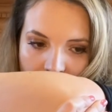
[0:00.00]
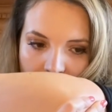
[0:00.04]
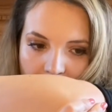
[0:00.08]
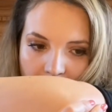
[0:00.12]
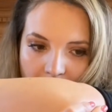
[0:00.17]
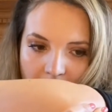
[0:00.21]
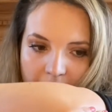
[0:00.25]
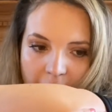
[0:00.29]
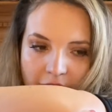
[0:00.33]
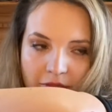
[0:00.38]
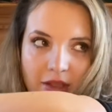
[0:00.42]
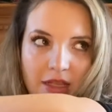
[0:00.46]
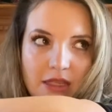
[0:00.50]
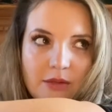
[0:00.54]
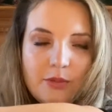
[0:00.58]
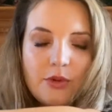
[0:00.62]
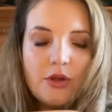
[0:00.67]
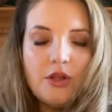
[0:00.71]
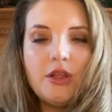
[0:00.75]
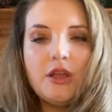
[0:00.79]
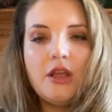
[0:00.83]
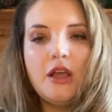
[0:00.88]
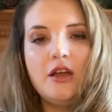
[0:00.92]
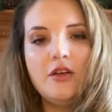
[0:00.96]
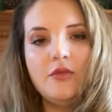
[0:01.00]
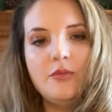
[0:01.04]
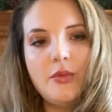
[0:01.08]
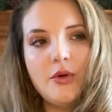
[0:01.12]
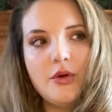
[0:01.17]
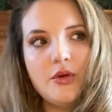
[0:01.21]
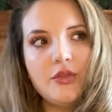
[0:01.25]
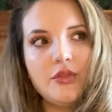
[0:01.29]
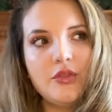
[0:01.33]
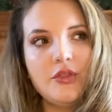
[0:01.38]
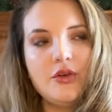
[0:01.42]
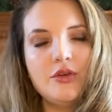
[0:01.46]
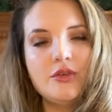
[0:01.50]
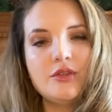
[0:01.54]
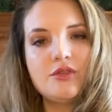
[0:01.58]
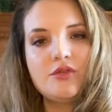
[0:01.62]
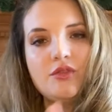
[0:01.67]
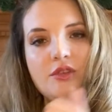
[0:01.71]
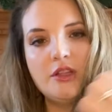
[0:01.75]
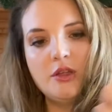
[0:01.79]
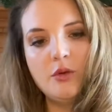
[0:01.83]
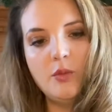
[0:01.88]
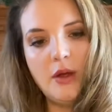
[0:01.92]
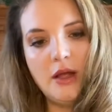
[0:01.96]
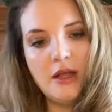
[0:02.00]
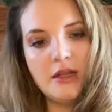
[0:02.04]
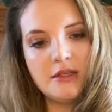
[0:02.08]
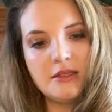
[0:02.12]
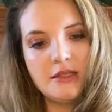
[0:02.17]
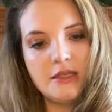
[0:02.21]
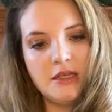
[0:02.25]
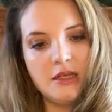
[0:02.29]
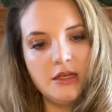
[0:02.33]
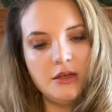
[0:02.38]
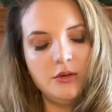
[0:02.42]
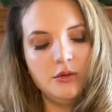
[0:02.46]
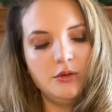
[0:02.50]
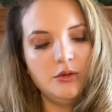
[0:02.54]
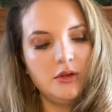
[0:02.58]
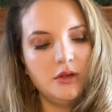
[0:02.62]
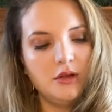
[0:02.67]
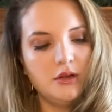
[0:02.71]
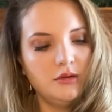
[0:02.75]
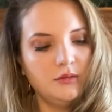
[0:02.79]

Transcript: And I think it's pulling off both notes really well too.